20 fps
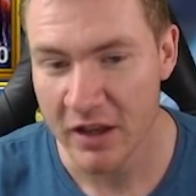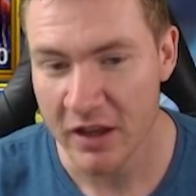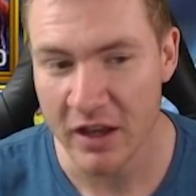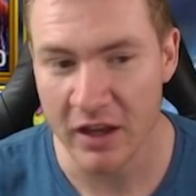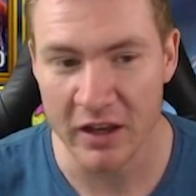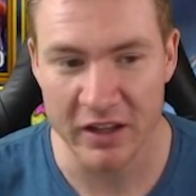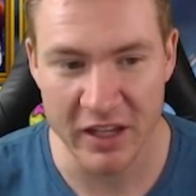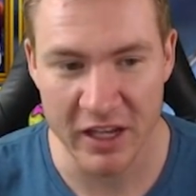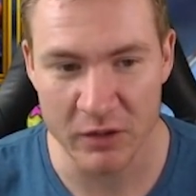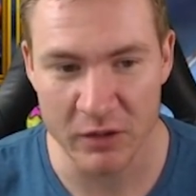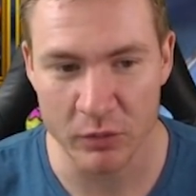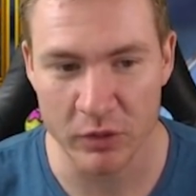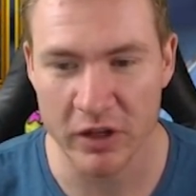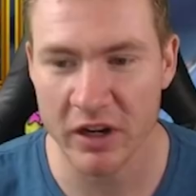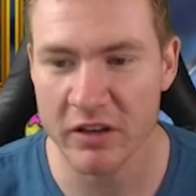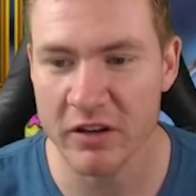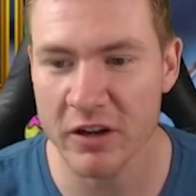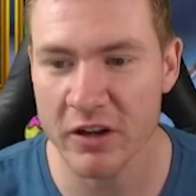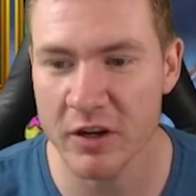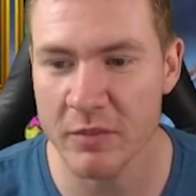Uh, again, we're going
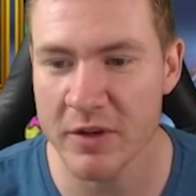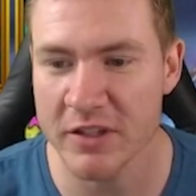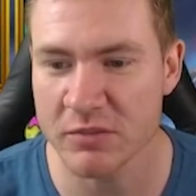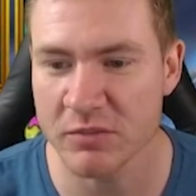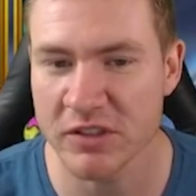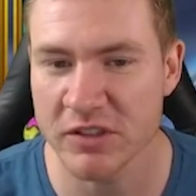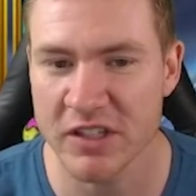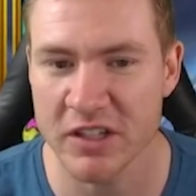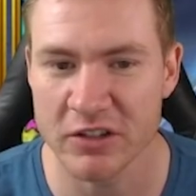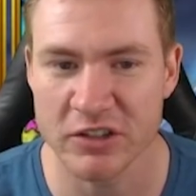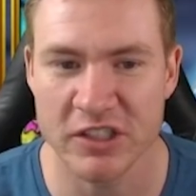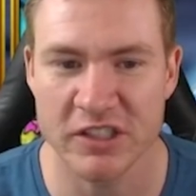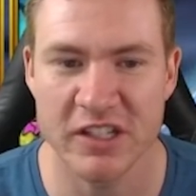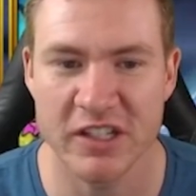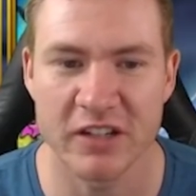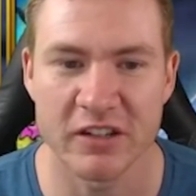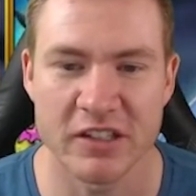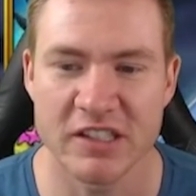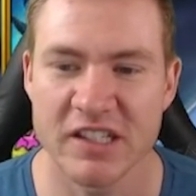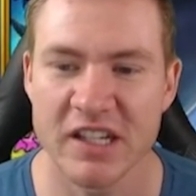to talk about some synergies
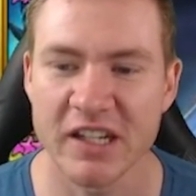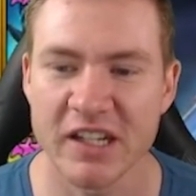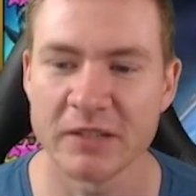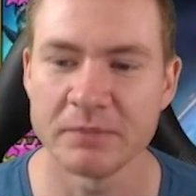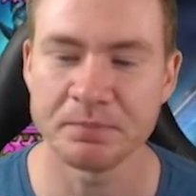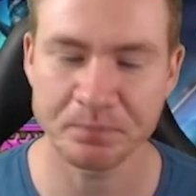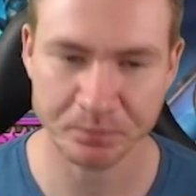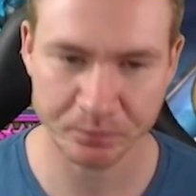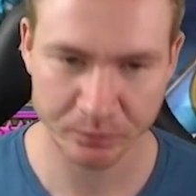here in a second.